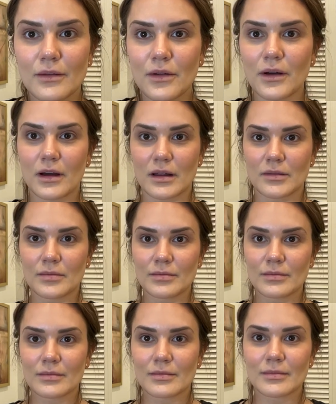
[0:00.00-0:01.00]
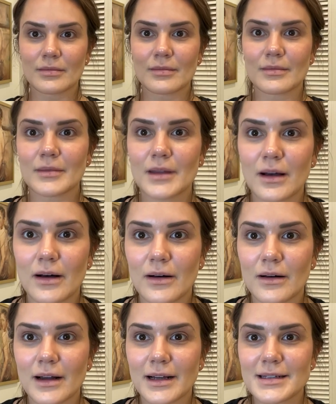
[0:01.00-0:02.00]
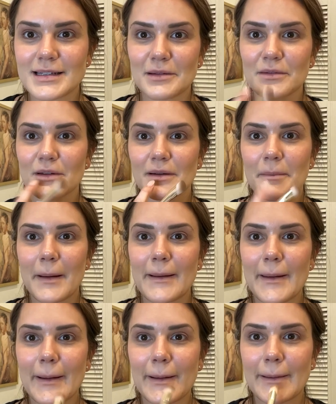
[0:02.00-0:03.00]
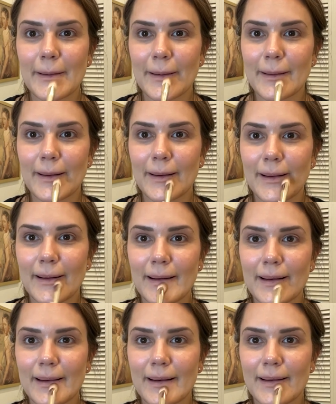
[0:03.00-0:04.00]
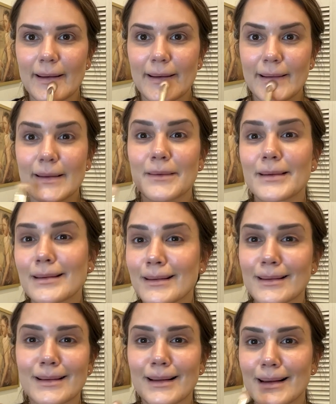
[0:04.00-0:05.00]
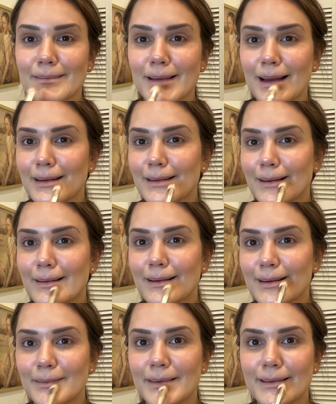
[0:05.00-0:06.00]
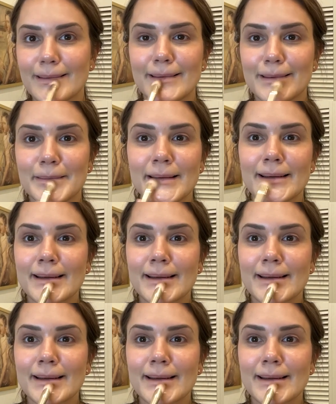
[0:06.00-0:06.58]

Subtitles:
Look, y'all, because it made like a dark, now I'm going to, just so it doesn't look like I've got dirt under my lip.